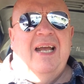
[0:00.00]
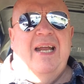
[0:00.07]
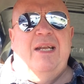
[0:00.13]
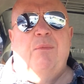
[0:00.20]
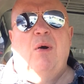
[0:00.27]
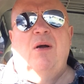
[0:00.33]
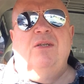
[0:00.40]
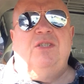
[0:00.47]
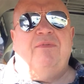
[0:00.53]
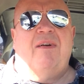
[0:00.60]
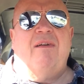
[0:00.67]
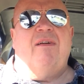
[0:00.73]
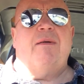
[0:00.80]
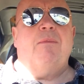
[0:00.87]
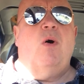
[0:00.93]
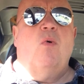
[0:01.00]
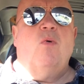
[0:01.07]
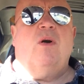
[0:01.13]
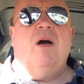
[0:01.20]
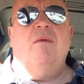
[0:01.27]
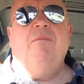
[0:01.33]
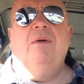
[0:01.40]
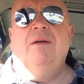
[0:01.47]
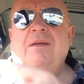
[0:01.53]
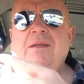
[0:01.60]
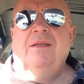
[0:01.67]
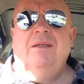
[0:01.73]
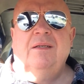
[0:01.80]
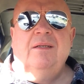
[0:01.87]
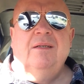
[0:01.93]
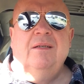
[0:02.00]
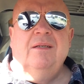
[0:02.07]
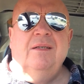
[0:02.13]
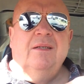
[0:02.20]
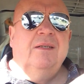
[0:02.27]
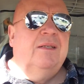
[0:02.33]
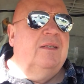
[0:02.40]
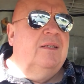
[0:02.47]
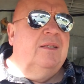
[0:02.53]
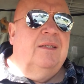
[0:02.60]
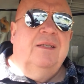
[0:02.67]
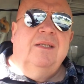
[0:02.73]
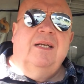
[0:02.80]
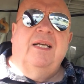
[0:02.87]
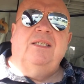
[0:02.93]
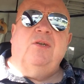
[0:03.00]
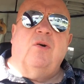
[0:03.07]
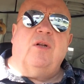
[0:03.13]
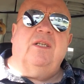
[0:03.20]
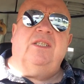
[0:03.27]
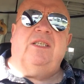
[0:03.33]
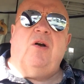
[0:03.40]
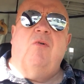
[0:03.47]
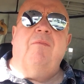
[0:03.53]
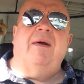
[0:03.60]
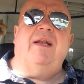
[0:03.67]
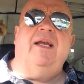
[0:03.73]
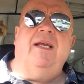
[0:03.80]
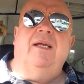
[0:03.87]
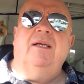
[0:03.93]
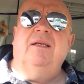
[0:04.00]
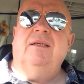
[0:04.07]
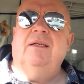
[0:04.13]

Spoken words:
in the words of Eric Morecambe, he's not going to sell many.